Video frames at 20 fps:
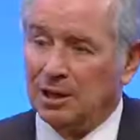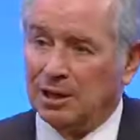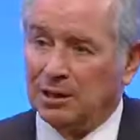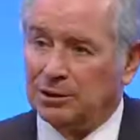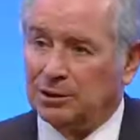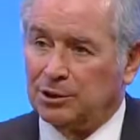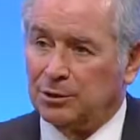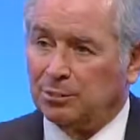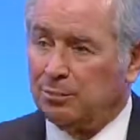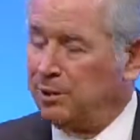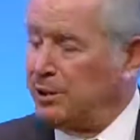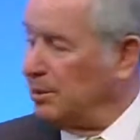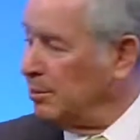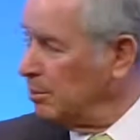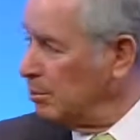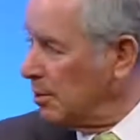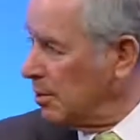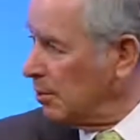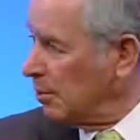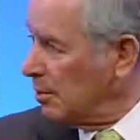And so
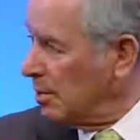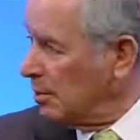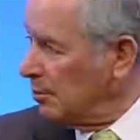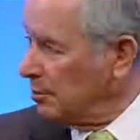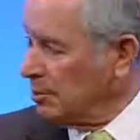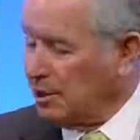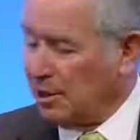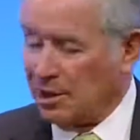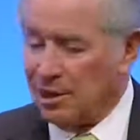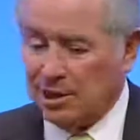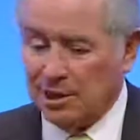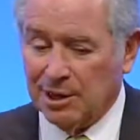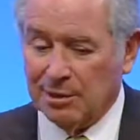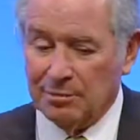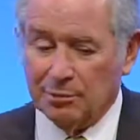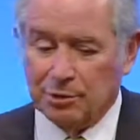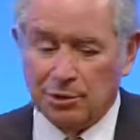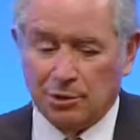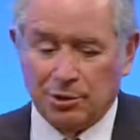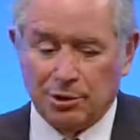Pete went around with a guy
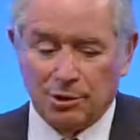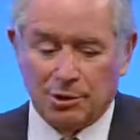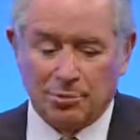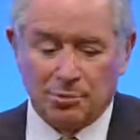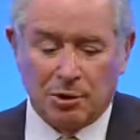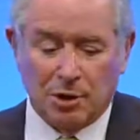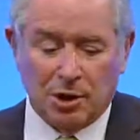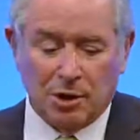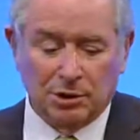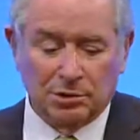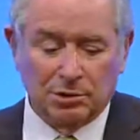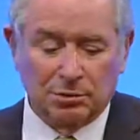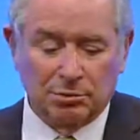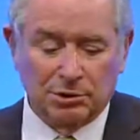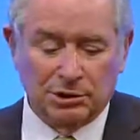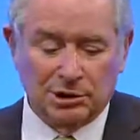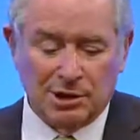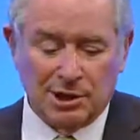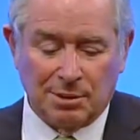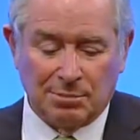named George Ball, who
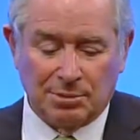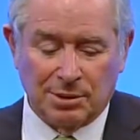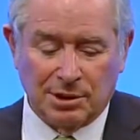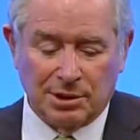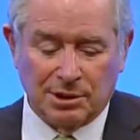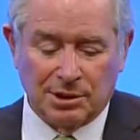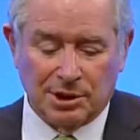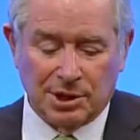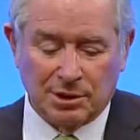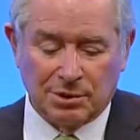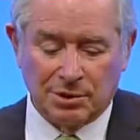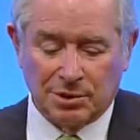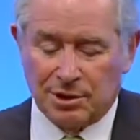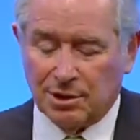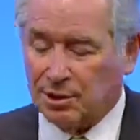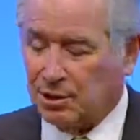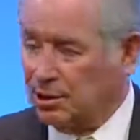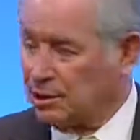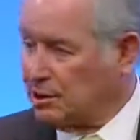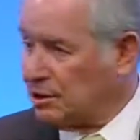was Deputy
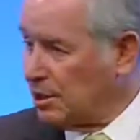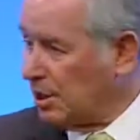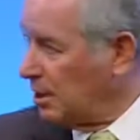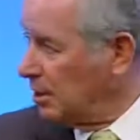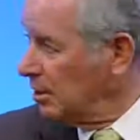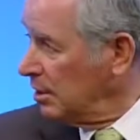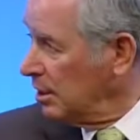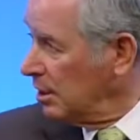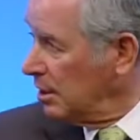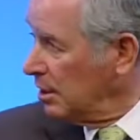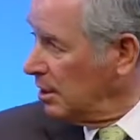Secretary of State,